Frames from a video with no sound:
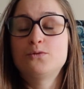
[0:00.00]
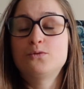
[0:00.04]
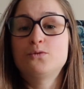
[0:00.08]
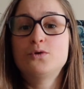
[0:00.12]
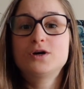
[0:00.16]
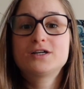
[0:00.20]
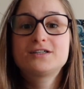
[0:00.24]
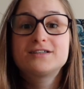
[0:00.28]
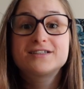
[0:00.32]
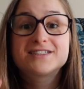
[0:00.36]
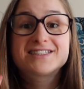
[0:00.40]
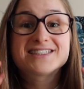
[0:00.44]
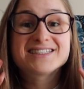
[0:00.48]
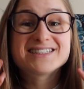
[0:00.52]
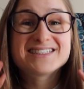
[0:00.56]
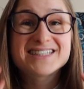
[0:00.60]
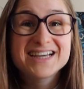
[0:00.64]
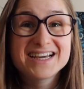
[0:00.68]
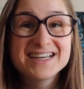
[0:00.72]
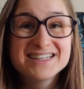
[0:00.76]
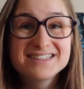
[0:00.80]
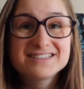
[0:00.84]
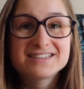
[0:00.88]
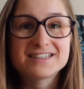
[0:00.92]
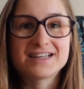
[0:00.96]
What does it
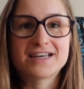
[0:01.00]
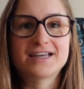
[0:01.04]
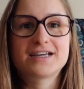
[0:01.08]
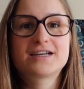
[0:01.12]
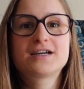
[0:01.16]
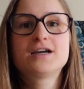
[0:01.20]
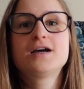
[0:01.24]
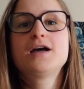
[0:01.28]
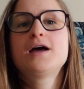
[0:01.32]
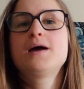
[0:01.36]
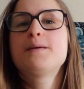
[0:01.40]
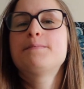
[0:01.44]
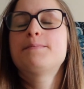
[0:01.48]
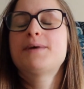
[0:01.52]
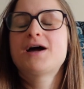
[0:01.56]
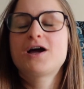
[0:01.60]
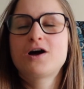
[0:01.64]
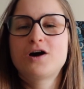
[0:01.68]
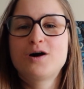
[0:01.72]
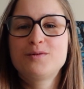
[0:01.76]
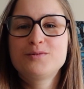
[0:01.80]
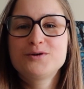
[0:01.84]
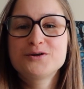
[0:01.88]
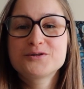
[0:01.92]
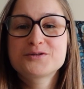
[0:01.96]
taste like? By
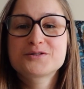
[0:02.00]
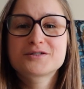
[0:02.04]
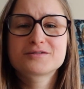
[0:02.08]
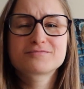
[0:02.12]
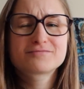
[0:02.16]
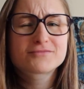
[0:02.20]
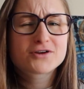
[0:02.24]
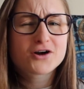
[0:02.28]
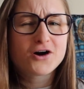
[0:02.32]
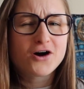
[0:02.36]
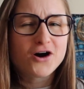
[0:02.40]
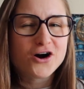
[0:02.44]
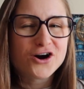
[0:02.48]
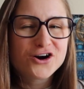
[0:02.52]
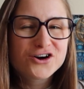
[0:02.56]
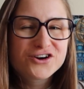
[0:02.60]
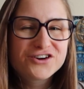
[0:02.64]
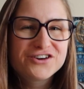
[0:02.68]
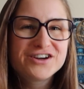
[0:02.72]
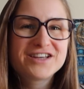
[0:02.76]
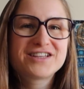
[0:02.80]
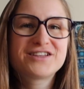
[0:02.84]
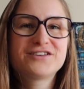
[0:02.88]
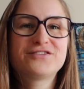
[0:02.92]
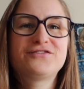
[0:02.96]
almost
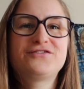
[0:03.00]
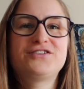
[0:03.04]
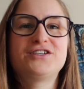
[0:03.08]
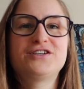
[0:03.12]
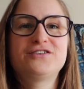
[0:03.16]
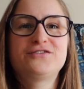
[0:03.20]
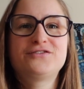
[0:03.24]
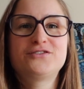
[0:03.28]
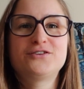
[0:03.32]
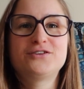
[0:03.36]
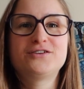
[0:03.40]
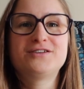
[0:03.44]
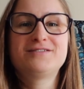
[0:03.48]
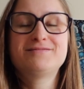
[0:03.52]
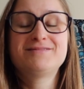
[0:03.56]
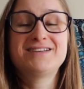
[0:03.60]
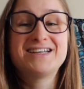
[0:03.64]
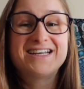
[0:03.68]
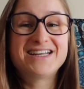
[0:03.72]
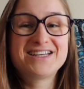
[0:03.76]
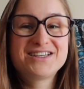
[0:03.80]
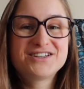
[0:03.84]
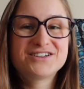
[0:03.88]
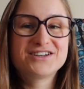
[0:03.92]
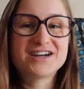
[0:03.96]
conquering the fear food
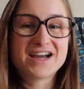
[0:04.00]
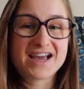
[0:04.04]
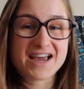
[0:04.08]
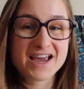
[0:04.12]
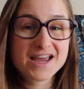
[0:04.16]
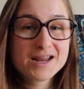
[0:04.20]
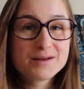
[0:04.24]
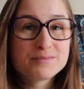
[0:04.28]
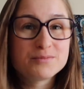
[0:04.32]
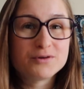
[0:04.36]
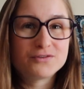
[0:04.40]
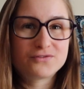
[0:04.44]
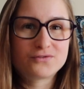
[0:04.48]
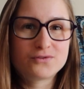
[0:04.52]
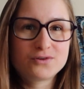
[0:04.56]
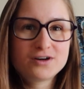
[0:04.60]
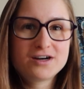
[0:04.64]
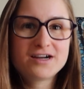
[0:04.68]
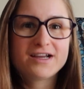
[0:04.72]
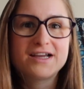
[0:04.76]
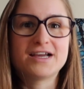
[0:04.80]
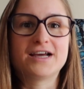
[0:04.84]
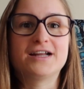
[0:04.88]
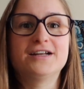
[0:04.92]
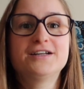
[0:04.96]
in your head
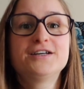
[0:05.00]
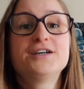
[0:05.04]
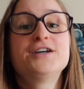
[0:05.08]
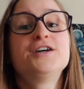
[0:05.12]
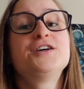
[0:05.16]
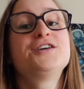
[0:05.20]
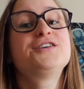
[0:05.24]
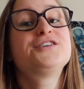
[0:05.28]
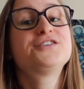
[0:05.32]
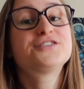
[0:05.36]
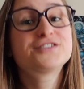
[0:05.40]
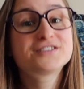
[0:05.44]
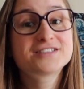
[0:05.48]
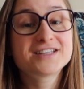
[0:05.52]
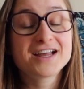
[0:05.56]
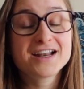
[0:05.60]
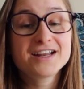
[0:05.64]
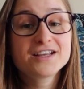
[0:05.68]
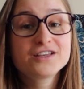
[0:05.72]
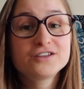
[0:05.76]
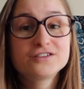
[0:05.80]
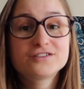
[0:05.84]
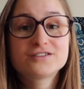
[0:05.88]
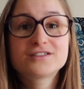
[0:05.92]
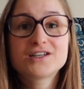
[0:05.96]
beforehand, you're
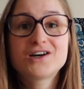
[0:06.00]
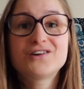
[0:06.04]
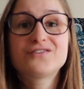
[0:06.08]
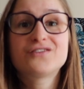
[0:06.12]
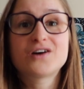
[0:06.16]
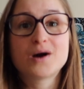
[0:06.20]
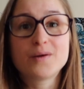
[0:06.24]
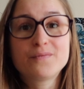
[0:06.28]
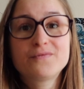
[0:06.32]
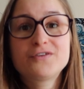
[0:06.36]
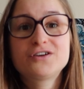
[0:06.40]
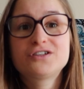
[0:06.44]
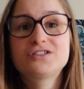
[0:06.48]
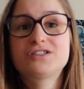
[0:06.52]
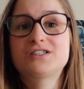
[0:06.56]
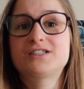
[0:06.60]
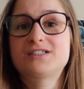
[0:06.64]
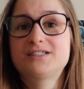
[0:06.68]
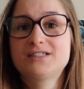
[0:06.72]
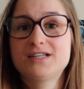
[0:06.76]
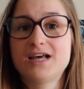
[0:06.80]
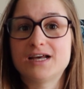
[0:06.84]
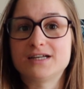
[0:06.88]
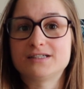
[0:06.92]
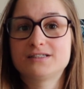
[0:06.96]
setting yourself up for
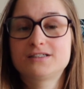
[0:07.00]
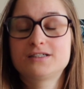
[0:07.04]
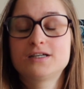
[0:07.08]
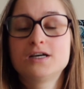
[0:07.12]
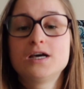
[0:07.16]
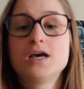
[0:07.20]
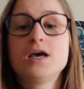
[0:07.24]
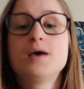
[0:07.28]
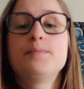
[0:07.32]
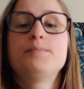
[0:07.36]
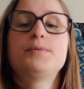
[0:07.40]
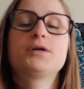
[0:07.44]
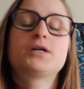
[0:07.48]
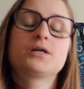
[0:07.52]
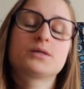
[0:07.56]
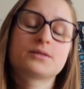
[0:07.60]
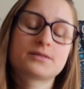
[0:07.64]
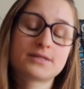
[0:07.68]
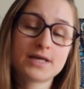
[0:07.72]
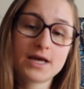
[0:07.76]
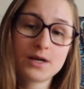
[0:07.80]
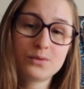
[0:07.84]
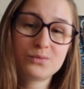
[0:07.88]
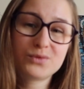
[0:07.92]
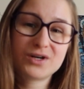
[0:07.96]
success, because
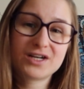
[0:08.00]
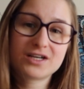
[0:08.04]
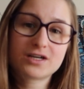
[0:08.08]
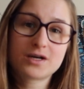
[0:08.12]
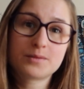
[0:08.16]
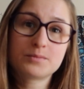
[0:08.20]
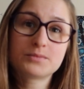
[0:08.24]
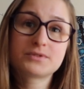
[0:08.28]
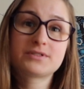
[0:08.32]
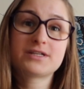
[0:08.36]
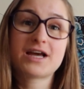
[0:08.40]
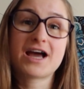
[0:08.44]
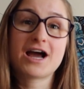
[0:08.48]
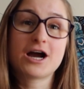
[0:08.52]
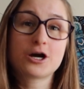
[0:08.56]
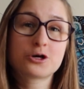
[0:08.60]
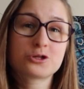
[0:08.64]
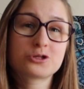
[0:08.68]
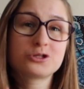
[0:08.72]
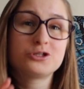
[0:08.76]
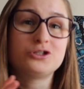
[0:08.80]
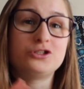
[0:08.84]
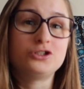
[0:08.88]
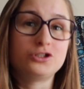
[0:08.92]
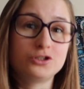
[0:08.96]
then when it comes to
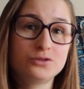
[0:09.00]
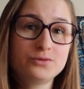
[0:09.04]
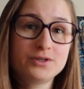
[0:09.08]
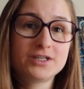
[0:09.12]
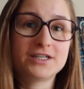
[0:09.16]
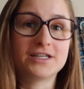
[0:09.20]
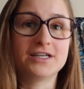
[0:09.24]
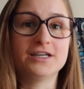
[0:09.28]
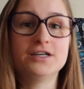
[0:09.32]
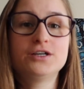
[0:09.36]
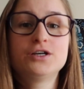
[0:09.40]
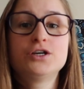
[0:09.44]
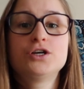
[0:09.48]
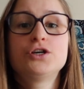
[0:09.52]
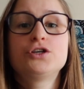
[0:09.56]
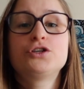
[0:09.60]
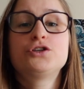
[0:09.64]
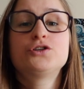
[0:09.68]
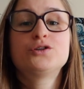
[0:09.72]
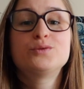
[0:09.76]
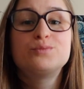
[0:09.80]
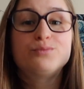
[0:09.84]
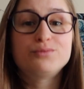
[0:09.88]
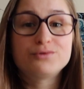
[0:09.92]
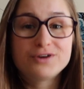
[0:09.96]
actually doing it,
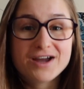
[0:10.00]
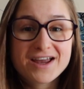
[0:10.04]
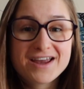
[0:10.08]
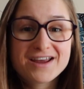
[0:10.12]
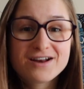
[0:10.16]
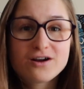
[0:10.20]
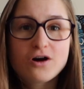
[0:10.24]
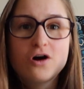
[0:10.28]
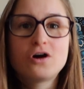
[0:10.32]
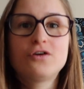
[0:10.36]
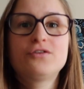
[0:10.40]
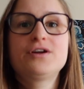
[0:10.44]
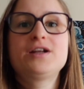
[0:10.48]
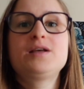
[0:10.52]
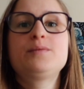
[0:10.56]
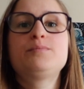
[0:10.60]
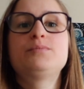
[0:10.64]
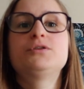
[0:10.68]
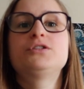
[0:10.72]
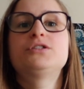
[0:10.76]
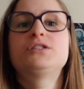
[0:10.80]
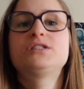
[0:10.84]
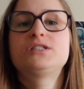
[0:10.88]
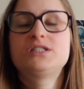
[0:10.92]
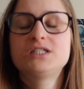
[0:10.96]
your brain already
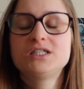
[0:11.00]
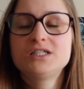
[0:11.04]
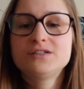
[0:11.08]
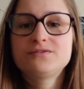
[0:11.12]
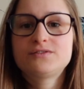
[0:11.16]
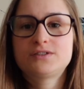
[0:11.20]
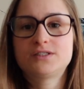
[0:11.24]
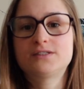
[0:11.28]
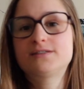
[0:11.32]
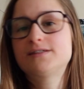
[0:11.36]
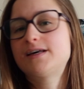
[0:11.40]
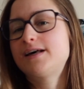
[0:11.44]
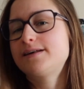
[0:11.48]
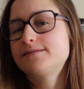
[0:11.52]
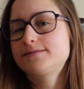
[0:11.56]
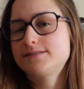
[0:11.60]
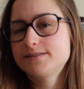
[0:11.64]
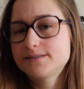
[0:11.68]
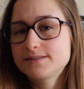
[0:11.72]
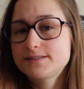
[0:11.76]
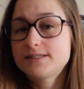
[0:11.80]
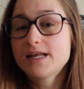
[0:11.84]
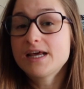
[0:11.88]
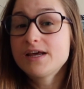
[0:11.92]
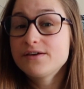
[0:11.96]
perceives this as a
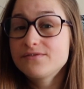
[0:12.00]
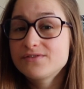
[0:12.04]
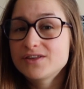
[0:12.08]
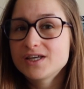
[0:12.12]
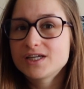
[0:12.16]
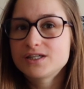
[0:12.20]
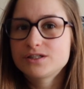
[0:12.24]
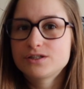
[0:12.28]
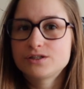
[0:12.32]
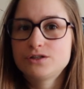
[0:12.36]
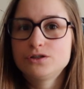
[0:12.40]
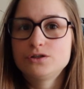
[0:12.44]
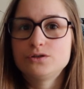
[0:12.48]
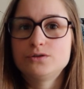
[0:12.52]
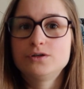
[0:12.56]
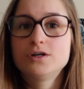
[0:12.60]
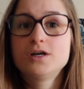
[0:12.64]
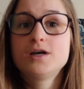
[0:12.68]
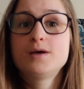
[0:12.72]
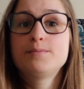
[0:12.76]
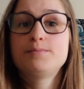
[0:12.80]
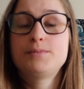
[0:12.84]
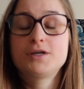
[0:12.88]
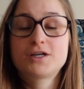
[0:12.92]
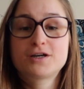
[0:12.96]
safe thing to do
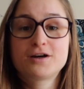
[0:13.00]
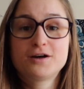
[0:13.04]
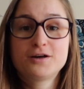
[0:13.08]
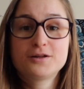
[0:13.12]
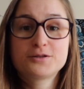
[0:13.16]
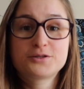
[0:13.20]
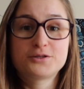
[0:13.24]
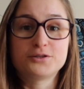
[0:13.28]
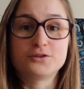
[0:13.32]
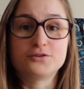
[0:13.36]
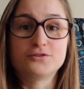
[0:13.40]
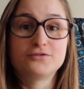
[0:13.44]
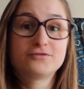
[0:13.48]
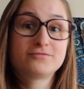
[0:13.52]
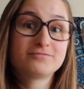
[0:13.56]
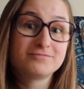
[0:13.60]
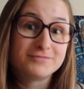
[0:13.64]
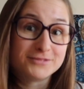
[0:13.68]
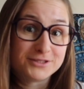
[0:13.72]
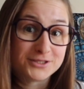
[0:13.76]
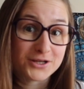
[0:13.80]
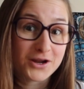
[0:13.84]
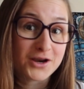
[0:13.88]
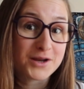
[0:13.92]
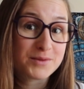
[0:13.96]
because you've
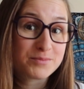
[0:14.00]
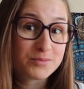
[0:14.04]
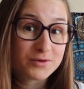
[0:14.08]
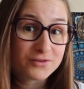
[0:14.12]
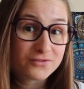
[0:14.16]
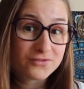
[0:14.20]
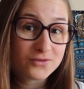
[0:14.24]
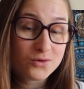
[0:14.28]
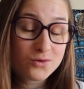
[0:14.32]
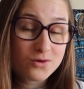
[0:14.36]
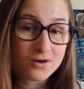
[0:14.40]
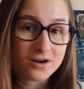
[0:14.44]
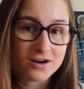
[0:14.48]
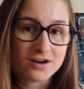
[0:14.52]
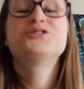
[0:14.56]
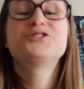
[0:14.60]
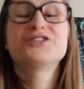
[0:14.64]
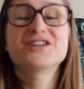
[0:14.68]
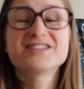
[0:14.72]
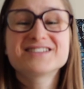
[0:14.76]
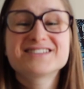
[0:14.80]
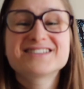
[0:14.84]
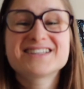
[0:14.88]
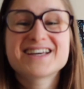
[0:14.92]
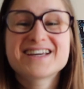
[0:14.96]
done it before.
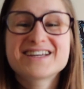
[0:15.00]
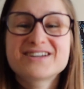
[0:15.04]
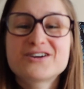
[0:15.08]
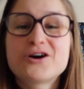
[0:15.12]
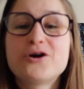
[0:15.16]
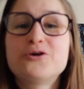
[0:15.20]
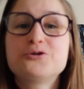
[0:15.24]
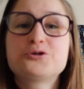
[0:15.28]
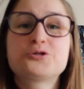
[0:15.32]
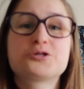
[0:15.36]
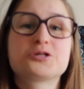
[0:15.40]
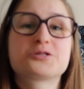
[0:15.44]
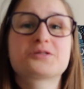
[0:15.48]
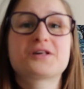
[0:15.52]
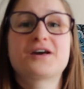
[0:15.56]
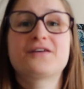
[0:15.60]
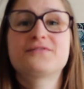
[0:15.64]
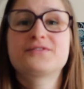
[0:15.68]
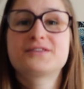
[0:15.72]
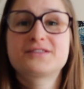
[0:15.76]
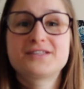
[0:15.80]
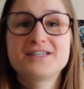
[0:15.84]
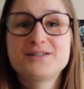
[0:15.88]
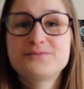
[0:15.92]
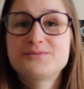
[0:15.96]
Just like coaches
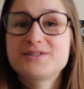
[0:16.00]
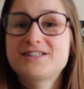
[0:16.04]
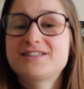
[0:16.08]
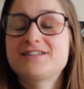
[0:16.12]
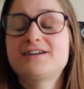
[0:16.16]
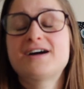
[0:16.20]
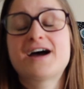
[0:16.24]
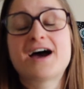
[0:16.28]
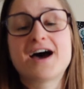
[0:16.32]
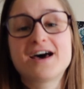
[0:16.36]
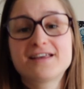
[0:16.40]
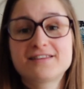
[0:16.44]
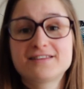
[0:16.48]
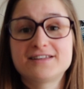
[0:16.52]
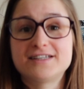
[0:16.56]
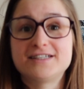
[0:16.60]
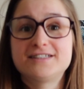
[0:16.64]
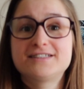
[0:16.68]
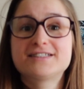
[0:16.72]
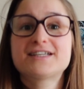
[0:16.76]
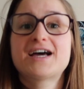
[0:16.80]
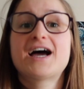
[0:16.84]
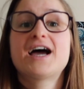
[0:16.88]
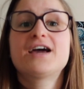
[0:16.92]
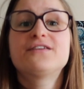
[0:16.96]
have seen with their
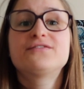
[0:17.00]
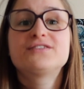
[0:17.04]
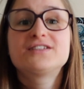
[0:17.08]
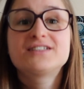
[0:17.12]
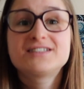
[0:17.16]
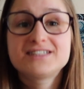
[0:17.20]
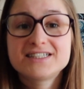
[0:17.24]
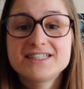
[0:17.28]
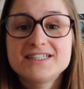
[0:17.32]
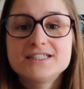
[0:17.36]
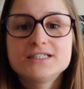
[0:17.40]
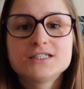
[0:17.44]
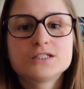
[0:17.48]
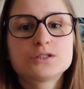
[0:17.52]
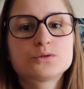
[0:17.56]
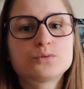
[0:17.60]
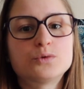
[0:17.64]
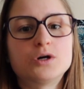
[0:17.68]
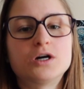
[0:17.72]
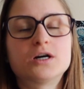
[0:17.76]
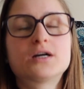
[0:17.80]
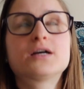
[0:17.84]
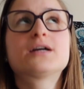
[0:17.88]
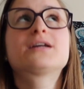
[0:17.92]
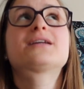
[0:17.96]
athletes, I've seen this
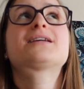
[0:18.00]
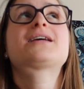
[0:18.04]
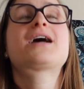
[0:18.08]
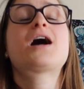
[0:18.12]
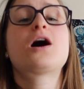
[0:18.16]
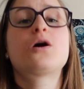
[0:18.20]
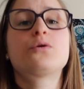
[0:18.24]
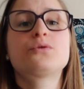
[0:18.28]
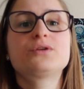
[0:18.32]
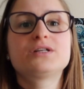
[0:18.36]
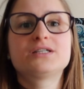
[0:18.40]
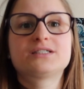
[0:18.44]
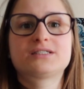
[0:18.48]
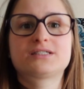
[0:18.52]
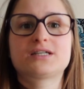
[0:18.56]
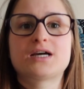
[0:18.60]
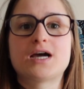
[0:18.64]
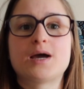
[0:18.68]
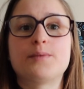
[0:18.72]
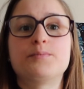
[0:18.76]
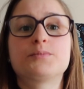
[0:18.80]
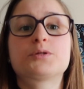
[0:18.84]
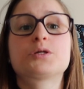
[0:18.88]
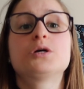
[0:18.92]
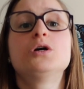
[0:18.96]
work countless
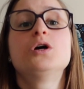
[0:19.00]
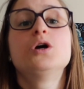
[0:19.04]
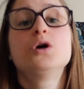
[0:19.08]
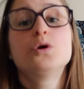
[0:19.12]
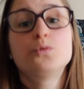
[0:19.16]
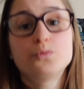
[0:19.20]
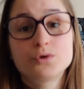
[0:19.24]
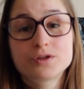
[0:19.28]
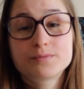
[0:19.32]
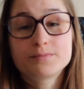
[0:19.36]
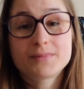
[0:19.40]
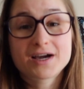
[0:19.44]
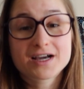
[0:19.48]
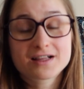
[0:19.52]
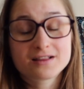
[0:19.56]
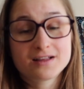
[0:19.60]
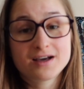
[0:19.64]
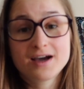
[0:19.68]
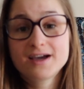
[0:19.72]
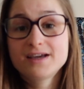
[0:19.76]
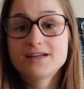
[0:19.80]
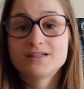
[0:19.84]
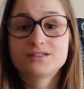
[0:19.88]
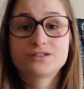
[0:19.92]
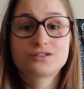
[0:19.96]
times with my
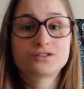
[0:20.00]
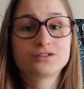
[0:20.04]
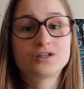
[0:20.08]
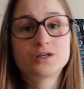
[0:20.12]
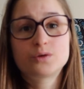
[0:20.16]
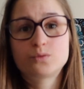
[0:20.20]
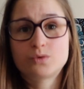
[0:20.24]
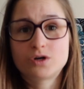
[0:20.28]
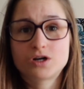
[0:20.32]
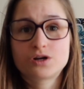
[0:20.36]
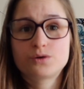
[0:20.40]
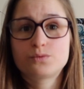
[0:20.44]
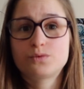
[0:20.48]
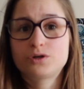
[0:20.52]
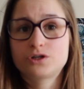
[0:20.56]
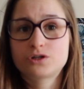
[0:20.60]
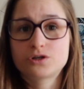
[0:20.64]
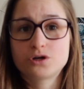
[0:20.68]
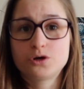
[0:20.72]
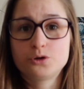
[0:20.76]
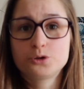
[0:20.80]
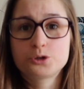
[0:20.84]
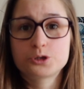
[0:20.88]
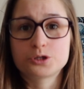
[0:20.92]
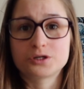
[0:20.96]
clients during one-on-one
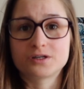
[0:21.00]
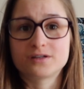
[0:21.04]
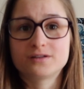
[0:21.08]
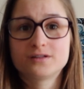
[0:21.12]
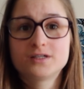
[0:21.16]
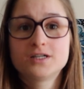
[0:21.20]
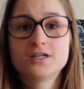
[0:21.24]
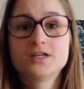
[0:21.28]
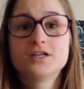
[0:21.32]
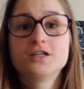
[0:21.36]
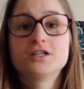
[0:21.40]
coaching.